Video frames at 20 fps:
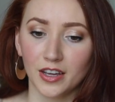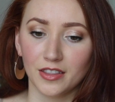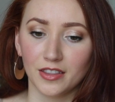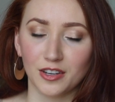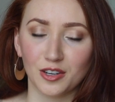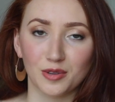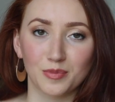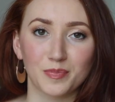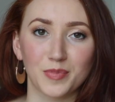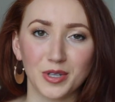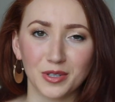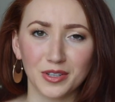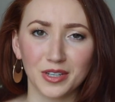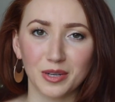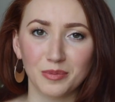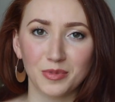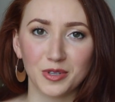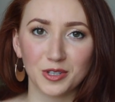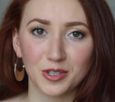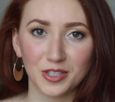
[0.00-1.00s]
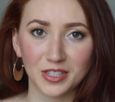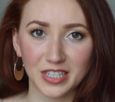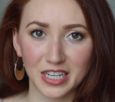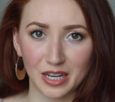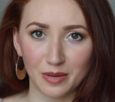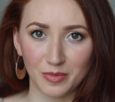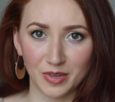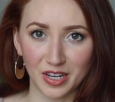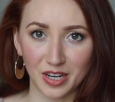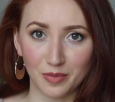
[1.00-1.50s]
that you're building up your
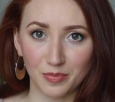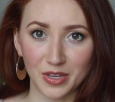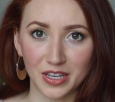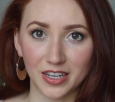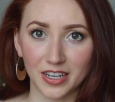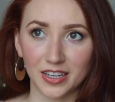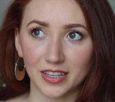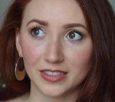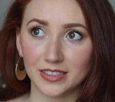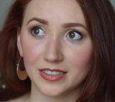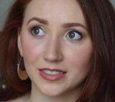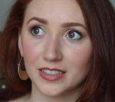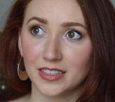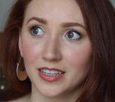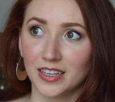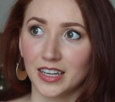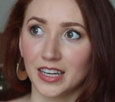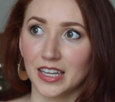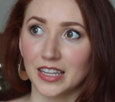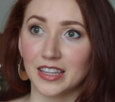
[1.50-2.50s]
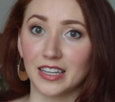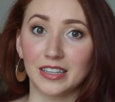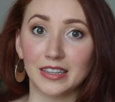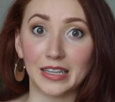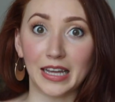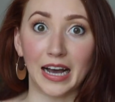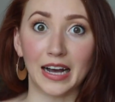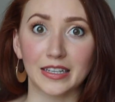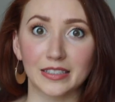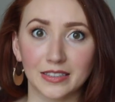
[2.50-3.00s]
stamina, because the
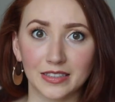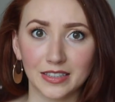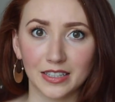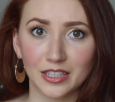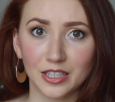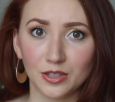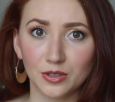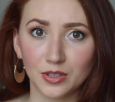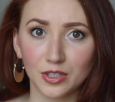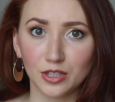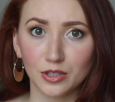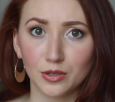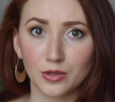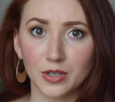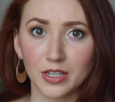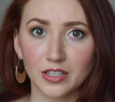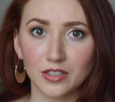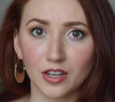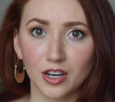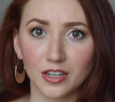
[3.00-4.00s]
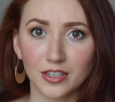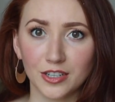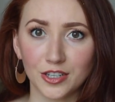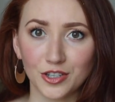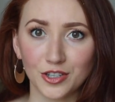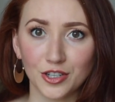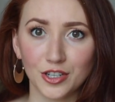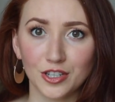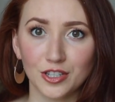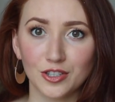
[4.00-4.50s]
last thing you do is
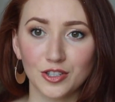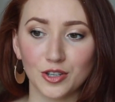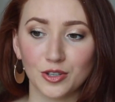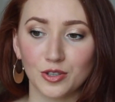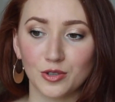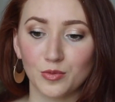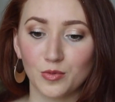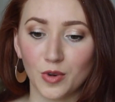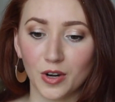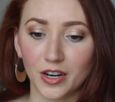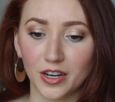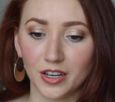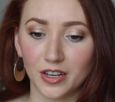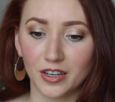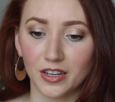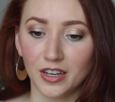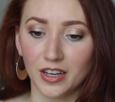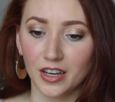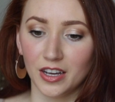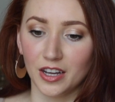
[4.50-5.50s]
audition, so you want to